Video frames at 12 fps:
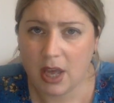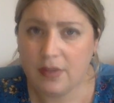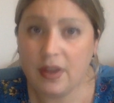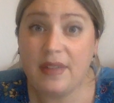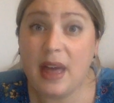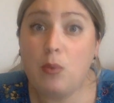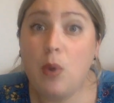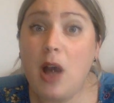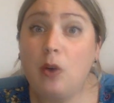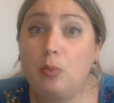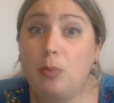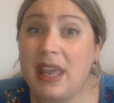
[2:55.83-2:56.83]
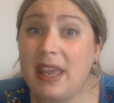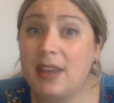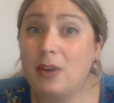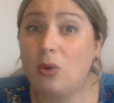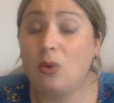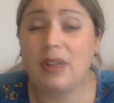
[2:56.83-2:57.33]
that their
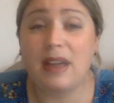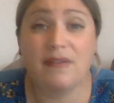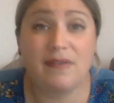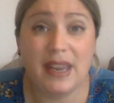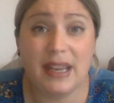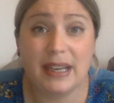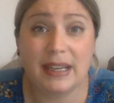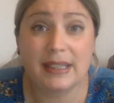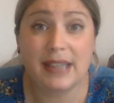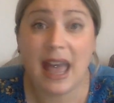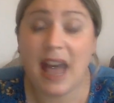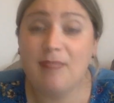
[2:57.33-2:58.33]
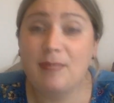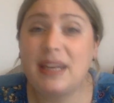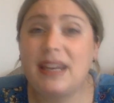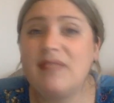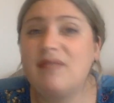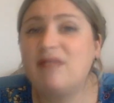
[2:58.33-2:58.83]
well-being or their feelings have been
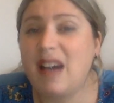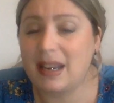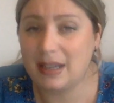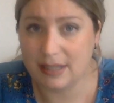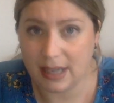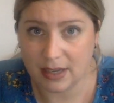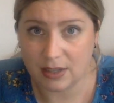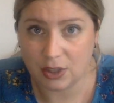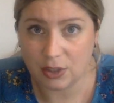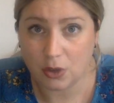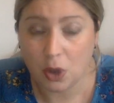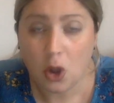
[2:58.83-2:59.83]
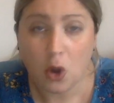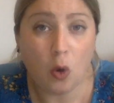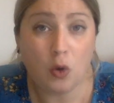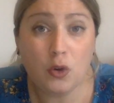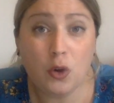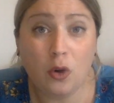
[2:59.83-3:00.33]
invalidated
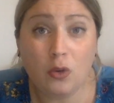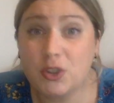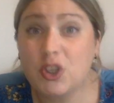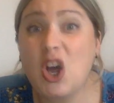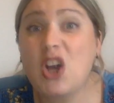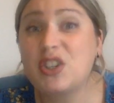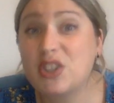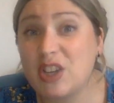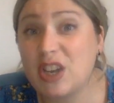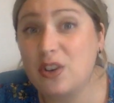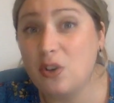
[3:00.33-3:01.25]
or not, certainly